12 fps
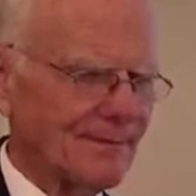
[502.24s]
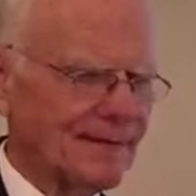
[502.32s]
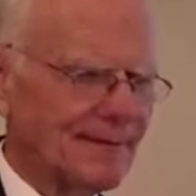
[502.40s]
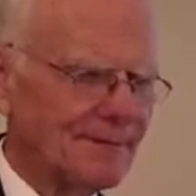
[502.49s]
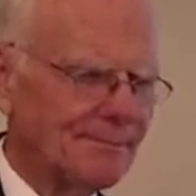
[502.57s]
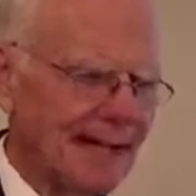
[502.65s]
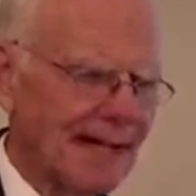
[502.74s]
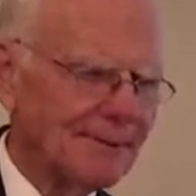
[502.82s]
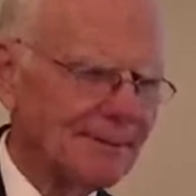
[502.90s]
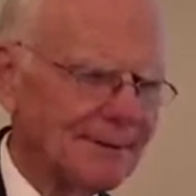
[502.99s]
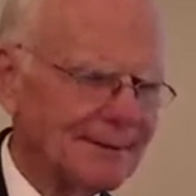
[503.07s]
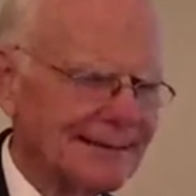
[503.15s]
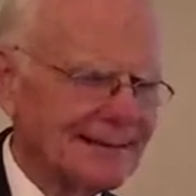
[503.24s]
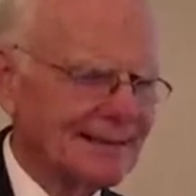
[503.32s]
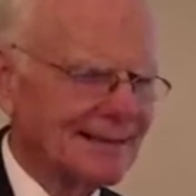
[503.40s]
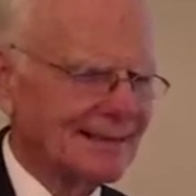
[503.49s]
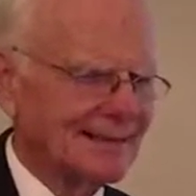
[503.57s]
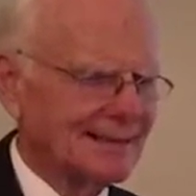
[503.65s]
the Bible
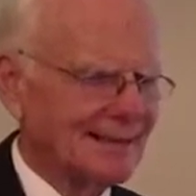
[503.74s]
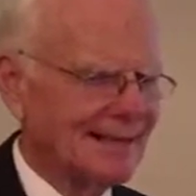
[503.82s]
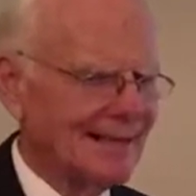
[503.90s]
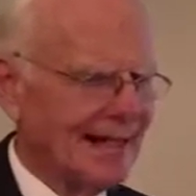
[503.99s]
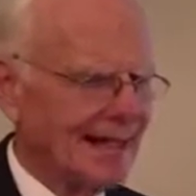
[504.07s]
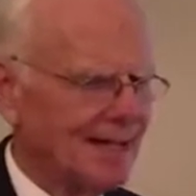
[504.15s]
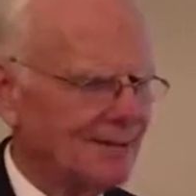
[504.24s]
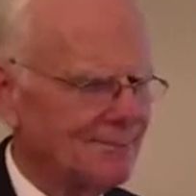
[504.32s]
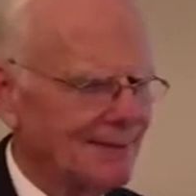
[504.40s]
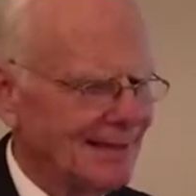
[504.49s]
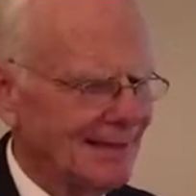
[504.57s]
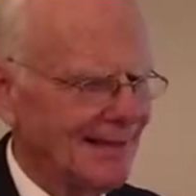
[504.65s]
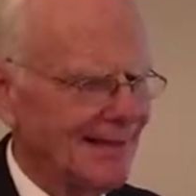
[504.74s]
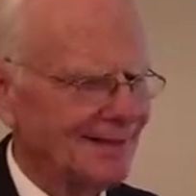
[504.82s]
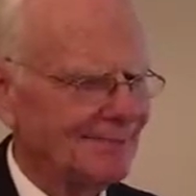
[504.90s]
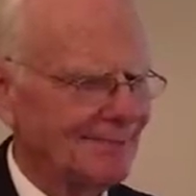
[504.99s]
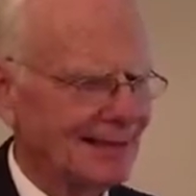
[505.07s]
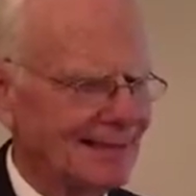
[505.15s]
now
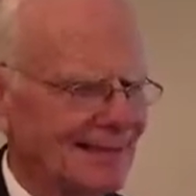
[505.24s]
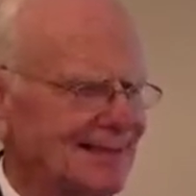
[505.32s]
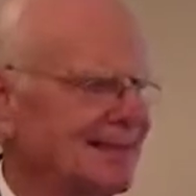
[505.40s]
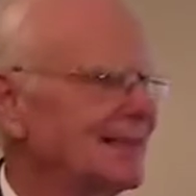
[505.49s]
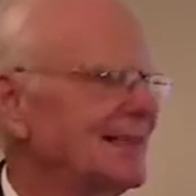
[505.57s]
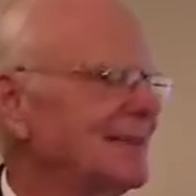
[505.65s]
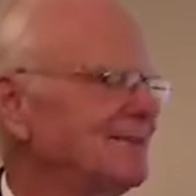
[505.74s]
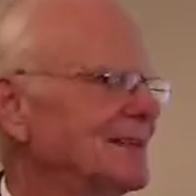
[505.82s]
became my chief